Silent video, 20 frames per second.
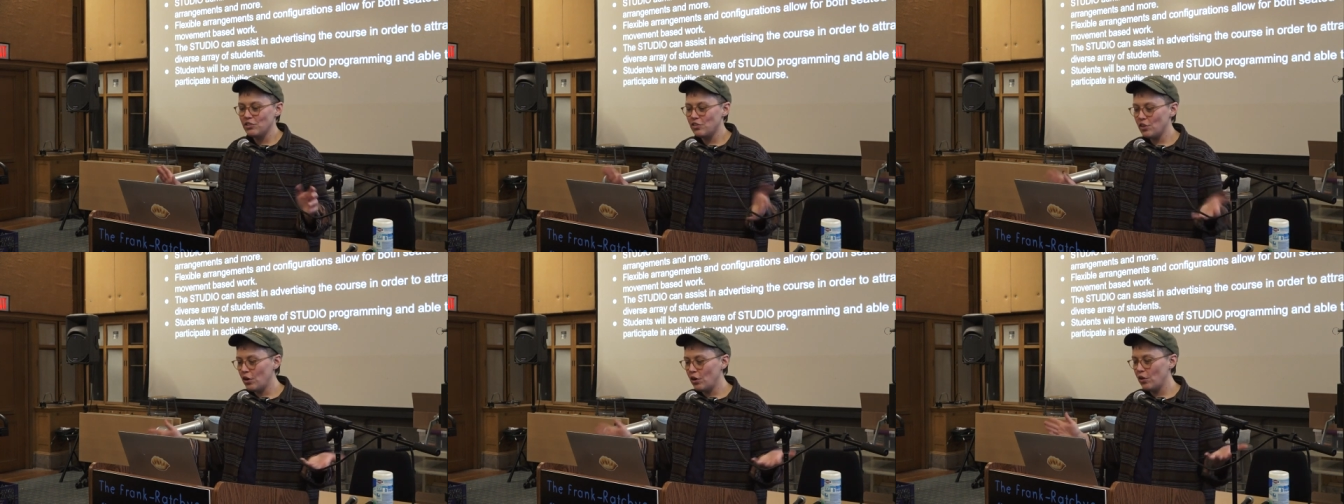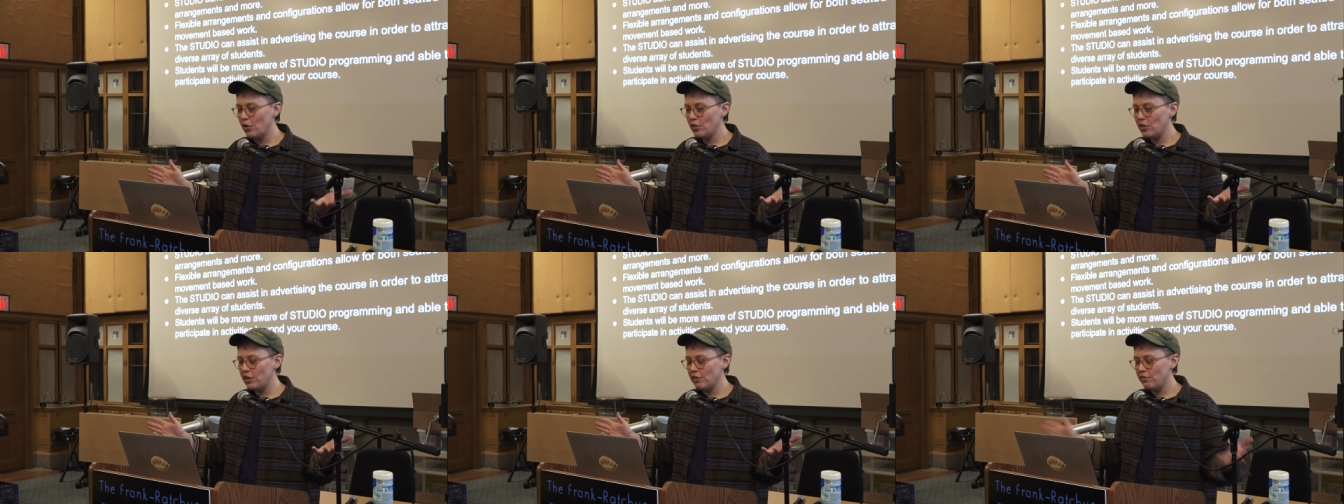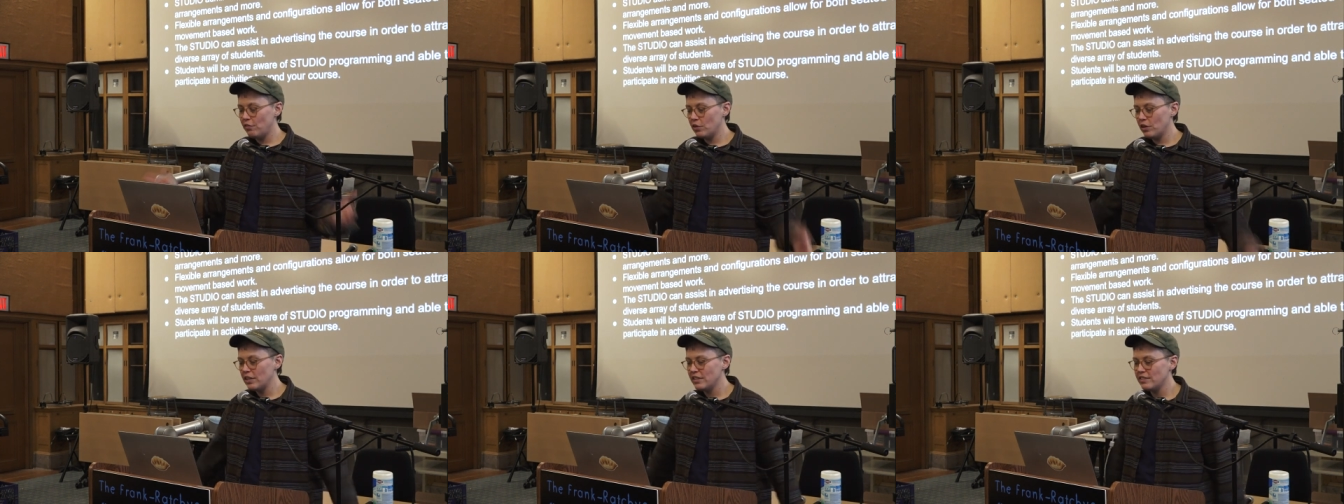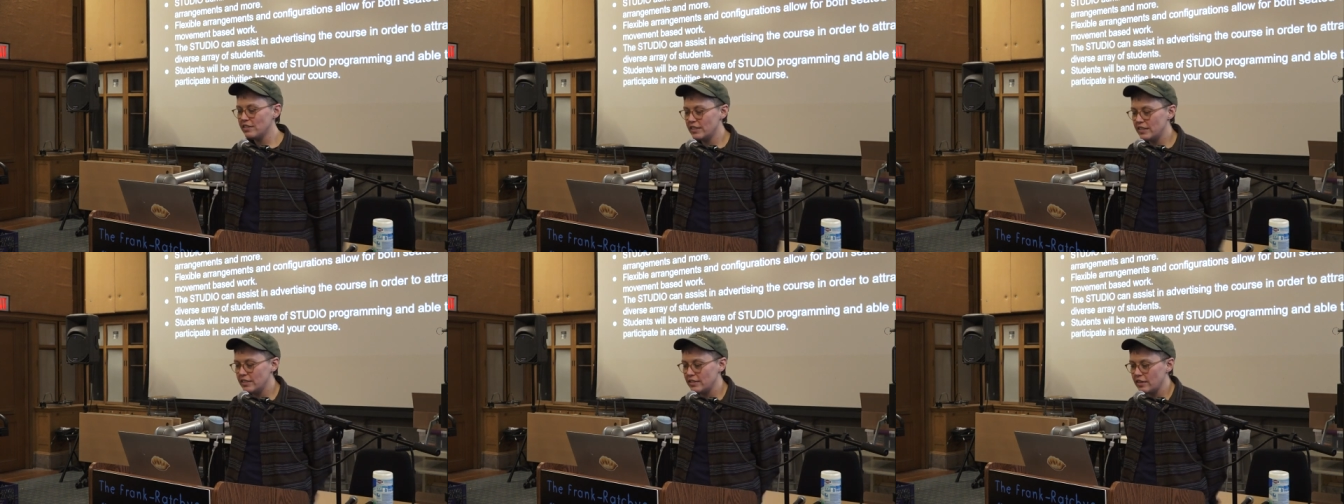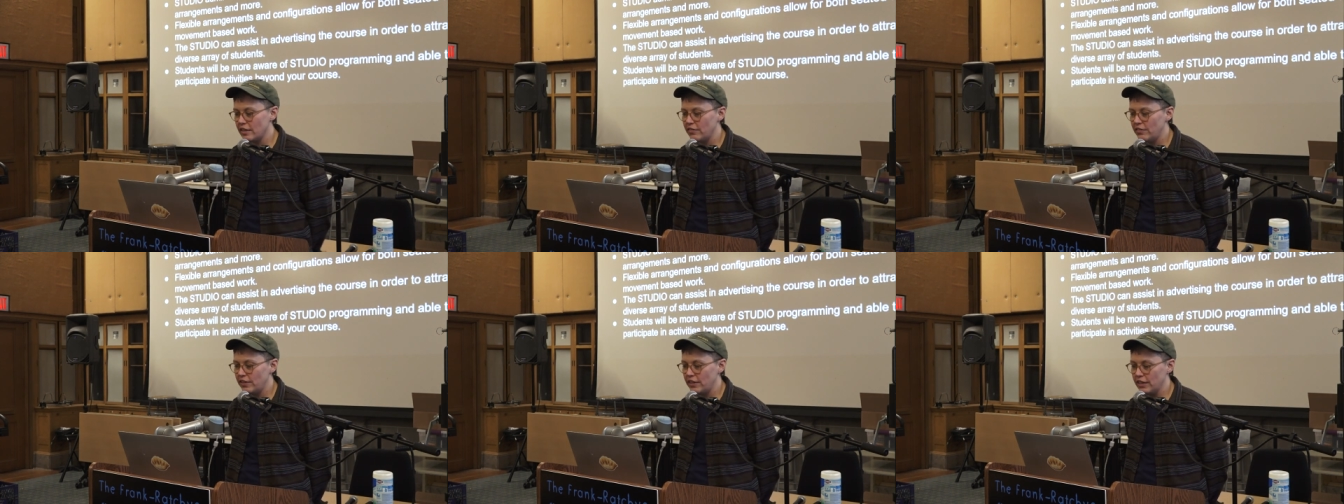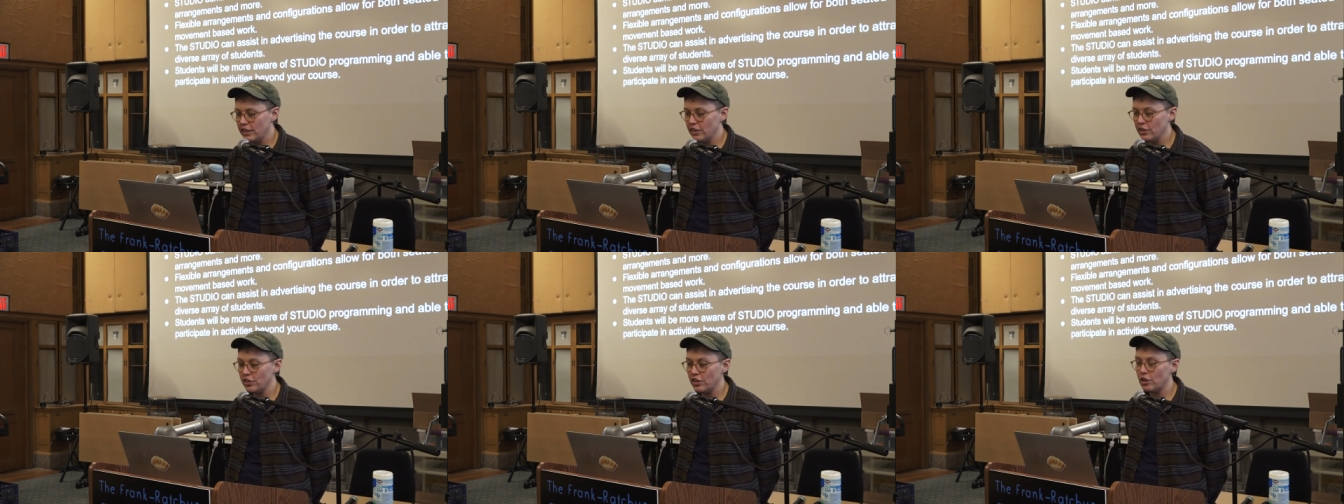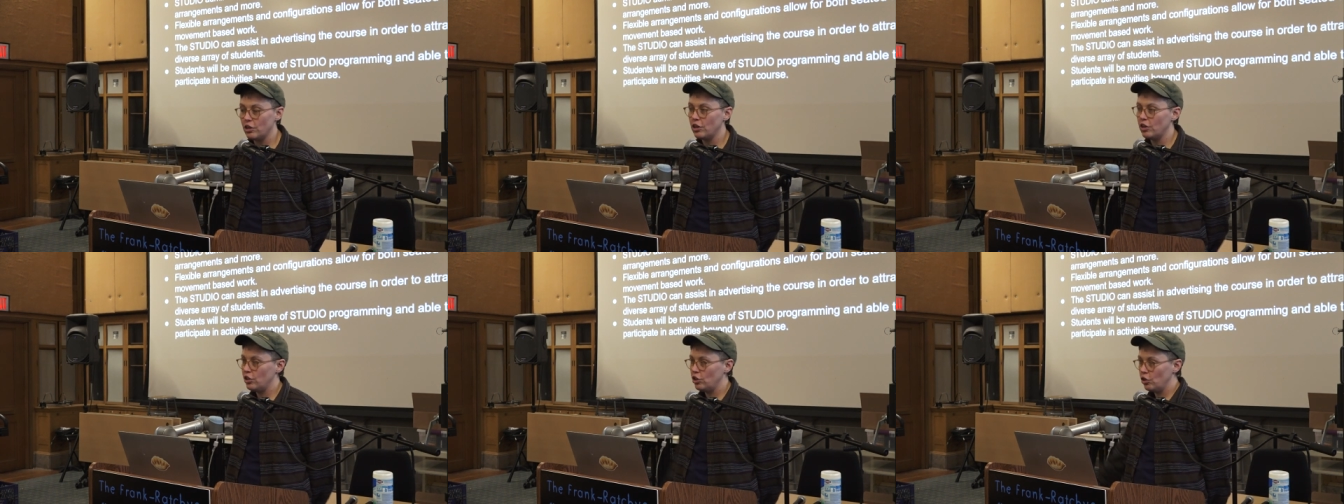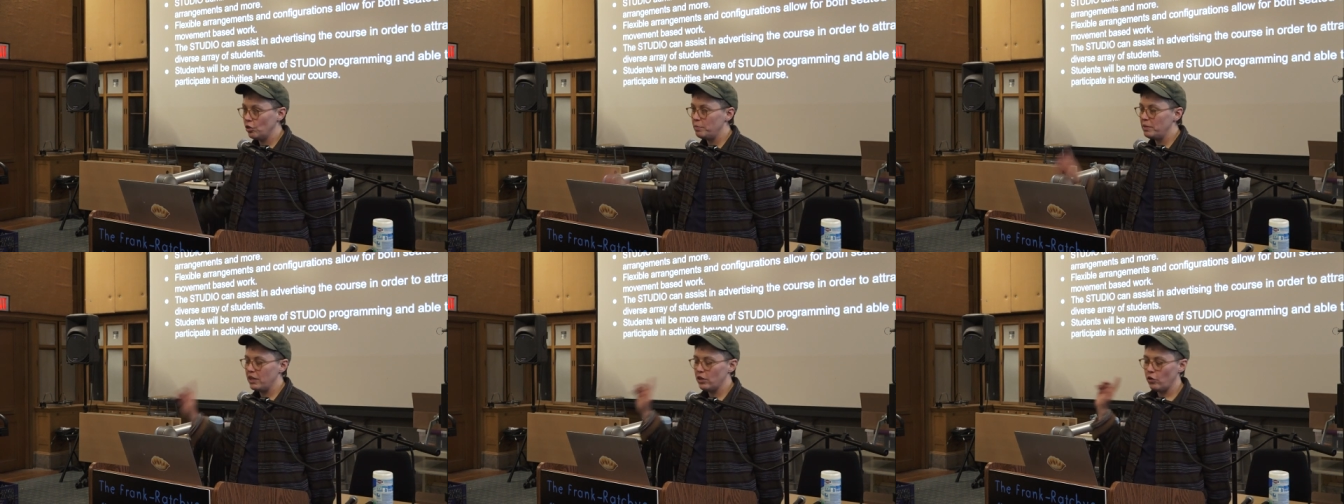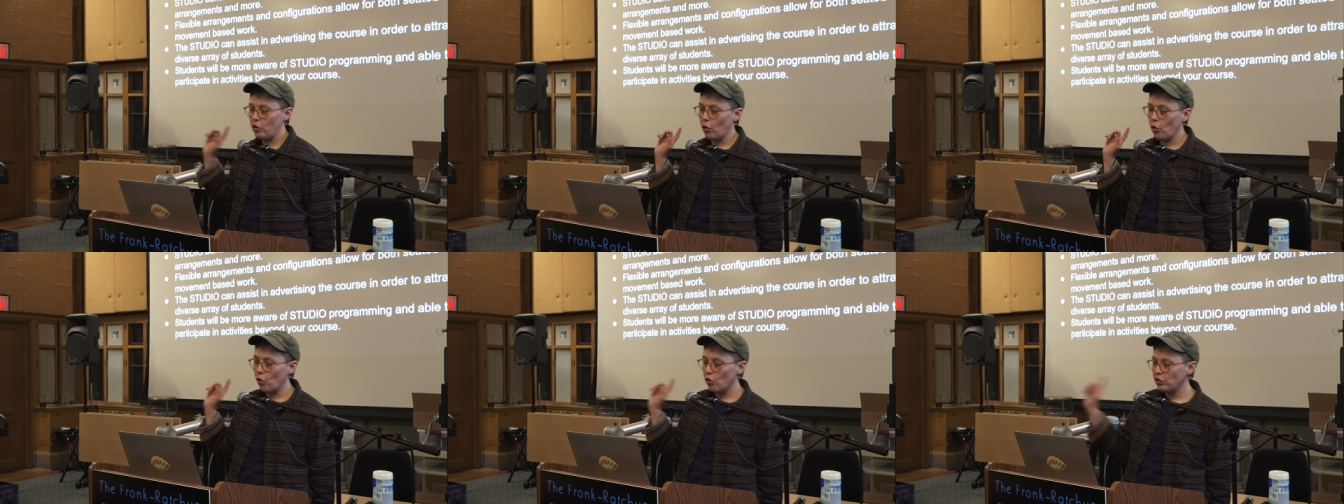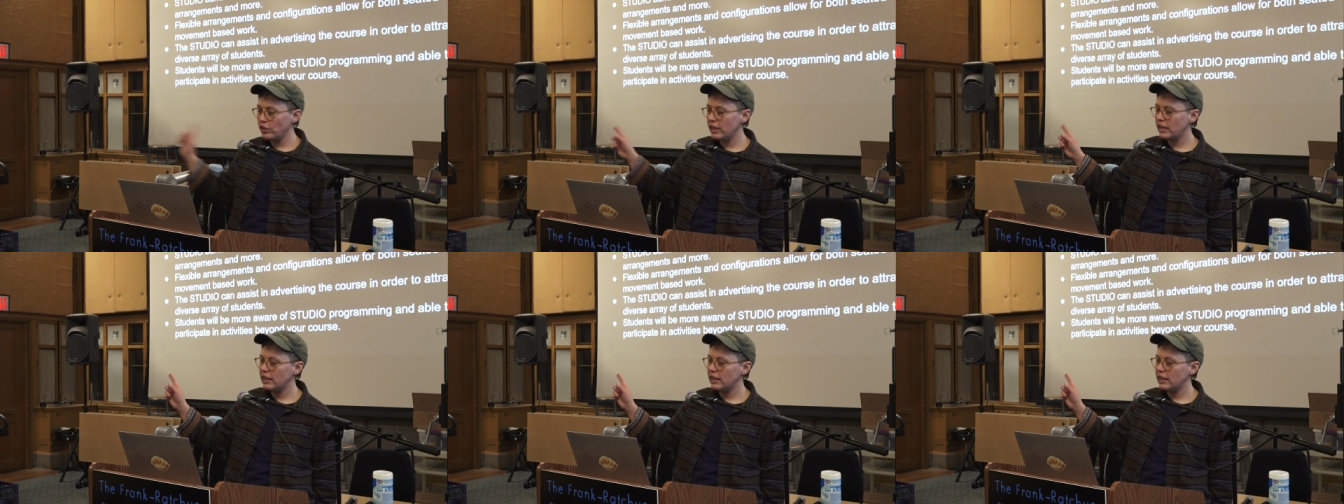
So the affordances of here, you'll be the only